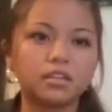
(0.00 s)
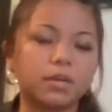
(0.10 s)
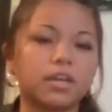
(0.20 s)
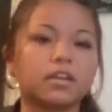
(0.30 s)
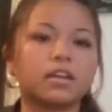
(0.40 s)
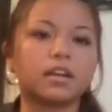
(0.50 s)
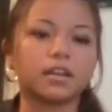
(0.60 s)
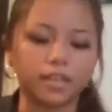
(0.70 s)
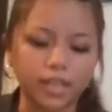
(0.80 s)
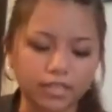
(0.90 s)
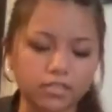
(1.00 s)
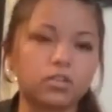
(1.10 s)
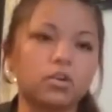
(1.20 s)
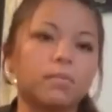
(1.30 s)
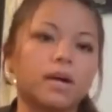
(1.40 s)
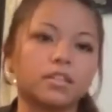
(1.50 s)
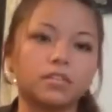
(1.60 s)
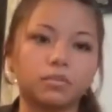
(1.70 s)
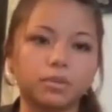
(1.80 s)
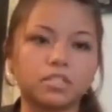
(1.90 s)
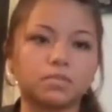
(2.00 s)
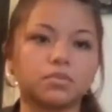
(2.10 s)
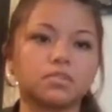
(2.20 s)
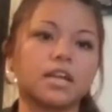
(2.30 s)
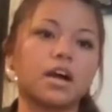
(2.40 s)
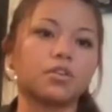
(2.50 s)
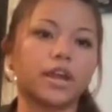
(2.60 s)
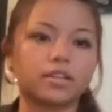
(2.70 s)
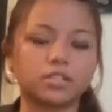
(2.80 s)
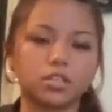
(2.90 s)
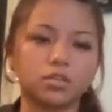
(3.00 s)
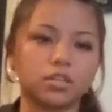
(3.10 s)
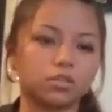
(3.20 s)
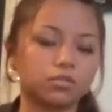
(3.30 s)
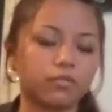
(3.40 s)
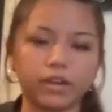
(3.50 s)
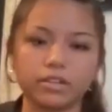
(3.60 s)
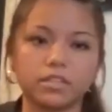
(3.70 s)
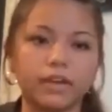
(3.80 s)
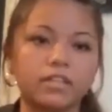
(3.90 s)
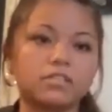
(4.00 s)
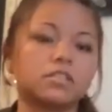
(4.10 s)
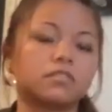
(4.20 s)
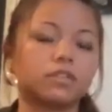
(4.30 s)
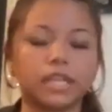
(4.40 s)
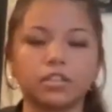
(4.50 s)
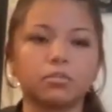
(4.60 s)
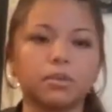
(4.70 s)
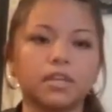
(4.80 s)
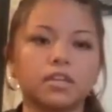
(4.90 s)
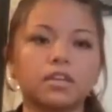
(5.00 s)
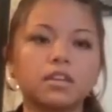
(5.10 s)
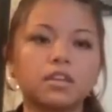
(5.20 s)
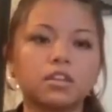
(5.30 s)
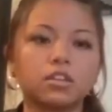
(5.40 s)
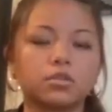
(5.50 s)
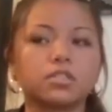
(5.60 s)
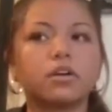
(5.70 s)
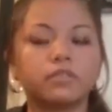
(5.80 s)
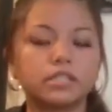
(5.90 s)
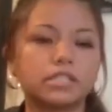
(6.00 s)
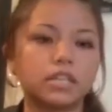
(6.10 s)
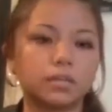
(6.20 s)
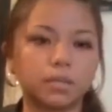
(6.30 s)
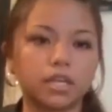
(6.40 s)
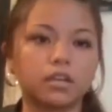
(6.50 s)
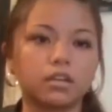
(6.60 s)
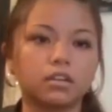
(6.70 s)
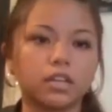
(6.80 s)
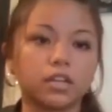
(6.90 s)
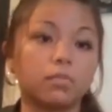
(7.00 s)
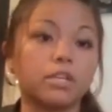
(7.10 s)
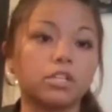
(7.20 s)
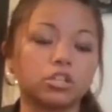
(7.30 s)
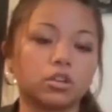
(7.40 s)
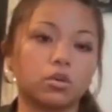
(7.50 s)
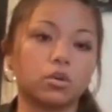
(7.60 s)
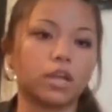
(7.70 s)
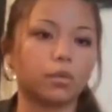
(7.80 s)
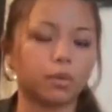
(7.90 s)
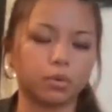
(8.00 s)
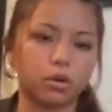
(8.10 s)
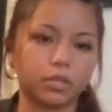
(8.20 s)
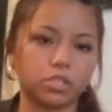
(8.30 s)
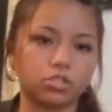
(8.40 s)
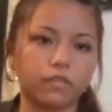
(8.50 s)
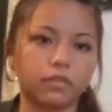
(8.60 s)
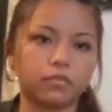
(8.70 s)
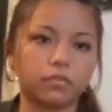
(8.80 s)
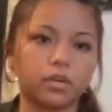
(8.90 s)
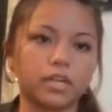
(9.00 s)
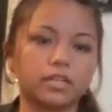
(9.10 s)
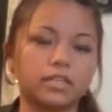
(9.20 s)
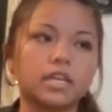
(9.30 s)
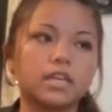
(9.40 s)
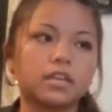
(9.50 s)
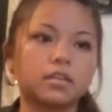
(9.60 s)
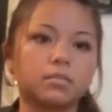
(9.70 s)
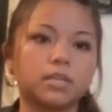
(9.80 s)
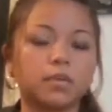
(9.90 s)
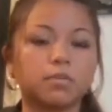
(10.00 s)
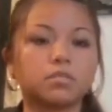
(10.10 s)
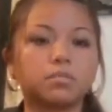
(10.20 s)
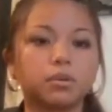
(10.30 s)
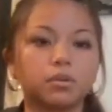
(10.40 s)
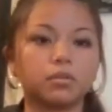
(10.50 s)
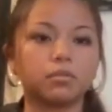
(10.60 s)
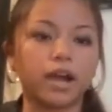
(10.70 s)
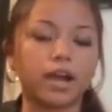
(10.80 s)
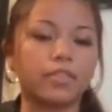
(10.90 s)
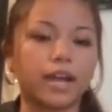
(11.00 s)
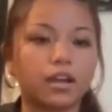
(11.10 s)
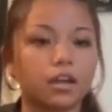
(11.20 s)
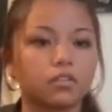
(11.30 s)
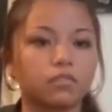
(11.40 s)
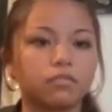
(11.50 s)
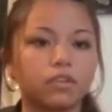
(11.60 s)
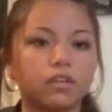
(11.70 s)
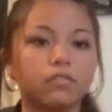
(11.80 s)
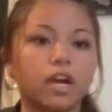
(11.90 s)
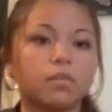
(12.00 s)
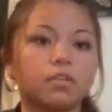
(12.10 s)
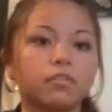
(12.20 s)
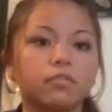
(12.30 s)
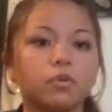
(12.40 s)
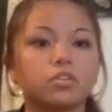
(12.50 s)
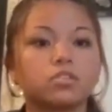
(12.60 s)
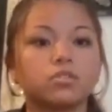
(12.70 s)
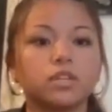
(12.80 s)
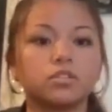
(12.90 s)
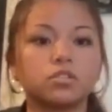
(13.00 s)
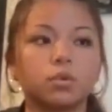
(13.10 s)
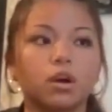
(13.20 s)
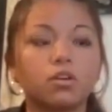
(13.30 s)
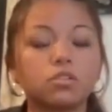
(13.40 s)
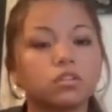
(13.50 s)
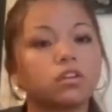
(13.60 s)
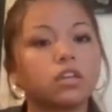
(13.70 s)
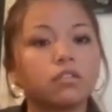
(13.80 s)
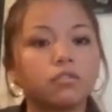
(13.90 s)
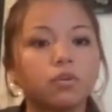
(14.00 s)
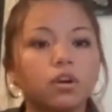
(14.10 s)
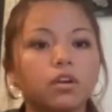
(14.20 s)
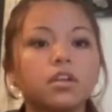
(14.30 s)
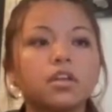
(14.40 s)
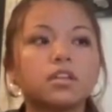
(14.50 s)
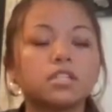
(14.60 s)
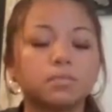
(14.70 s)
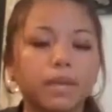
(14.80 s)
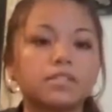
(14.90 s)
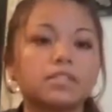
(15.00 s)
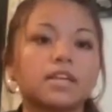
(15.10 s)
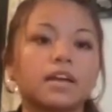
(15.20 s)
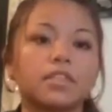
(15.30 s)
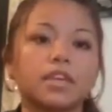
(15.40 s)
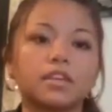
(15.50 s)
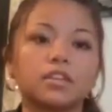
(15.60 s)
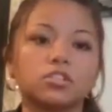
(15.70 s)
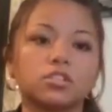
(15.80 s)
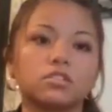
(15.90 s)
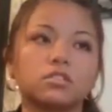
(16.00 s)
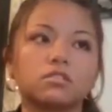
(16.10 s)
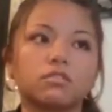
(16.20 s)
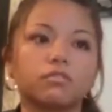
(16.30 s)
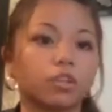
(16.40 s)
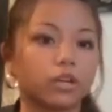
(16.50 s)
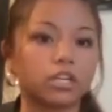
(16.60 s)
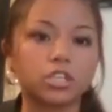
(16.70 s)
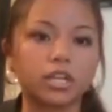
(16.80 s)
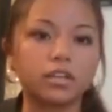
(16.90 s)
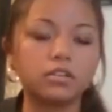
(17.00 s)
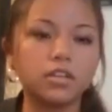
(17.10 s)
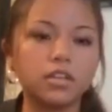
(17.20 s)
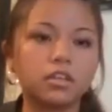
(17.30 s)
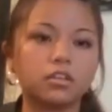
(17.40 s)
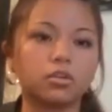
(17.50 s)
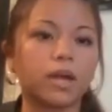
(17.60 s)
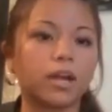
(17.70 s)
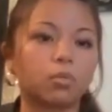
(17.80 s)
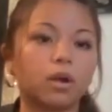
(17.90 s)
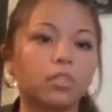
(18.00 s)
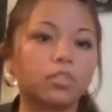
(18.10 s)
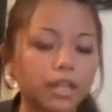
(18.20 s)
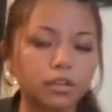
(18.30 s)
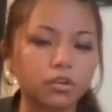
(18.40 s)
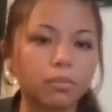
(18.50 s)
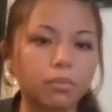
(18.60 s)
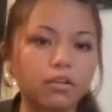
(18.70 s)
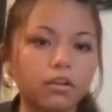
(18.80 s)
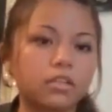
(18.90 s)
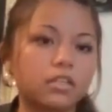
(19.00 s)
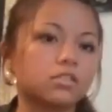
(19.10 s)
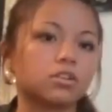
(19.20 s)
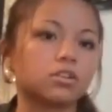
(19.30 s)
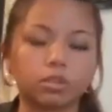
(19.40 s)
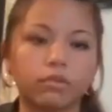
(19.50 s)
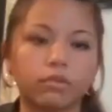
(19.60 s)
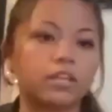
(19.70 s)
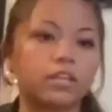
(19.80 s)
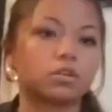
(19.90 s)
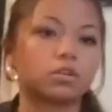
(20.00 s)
but getting to know about the different principles and how they're executed through various events, the philanthropy, there was obviously something like a mission, a goal that we were always striving for, and being able to provide that kind of environment for students who are also looking for spaces that they can just flourish in no matter what their ethnical background is, their race,